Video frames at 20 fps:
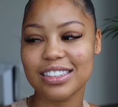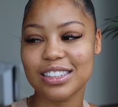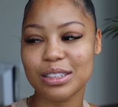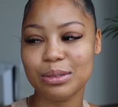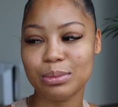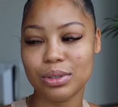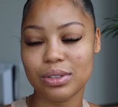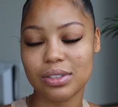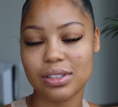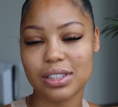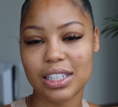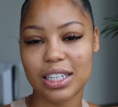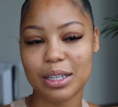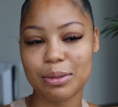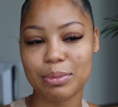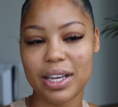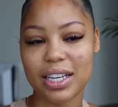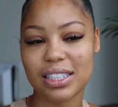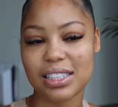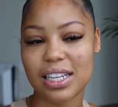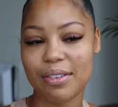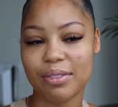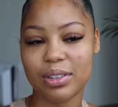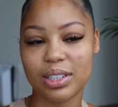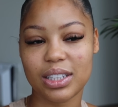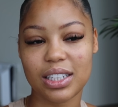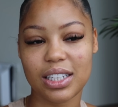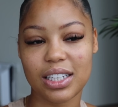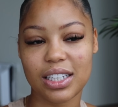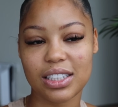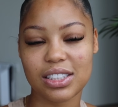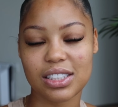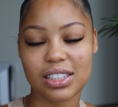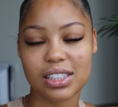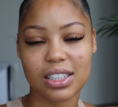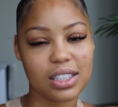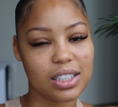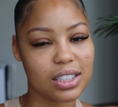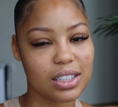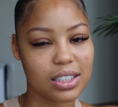smooth skin makes everything
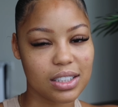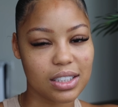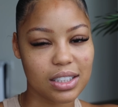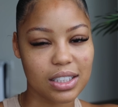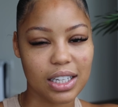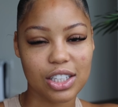just look good.